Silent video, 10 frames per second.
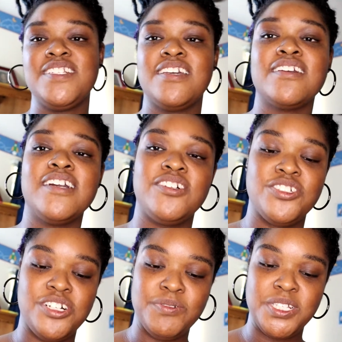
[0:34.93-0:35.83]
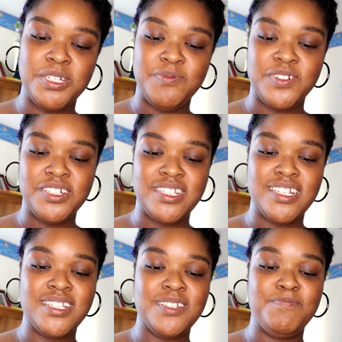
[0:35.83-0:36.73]
skincare should always come first.
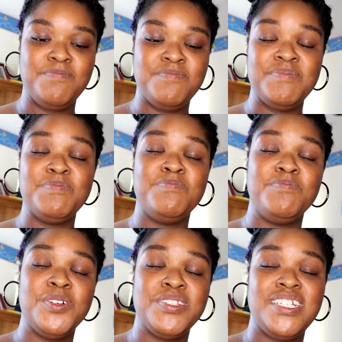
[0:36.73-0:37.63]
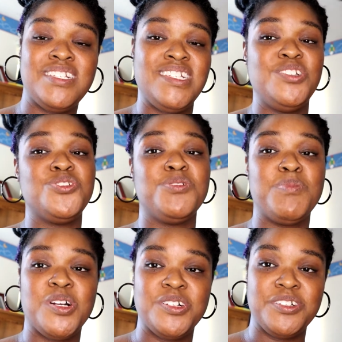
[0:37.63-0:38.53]
That's the most essential
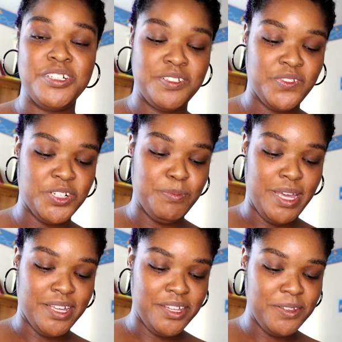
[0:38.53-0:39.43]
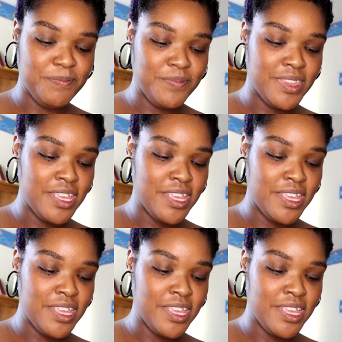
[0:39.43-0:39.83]
part of your makeup.